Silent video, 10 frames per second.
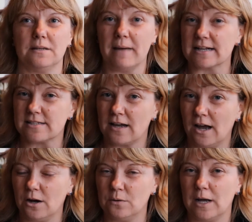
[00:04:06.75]
to
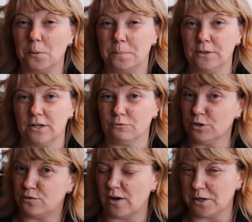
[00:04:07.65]
Mexico, helped put a
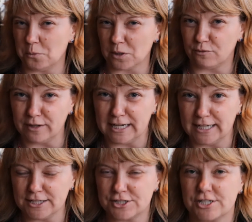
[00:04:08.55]
roof on an
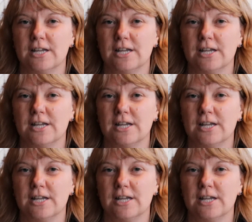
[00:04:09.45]
orphanage,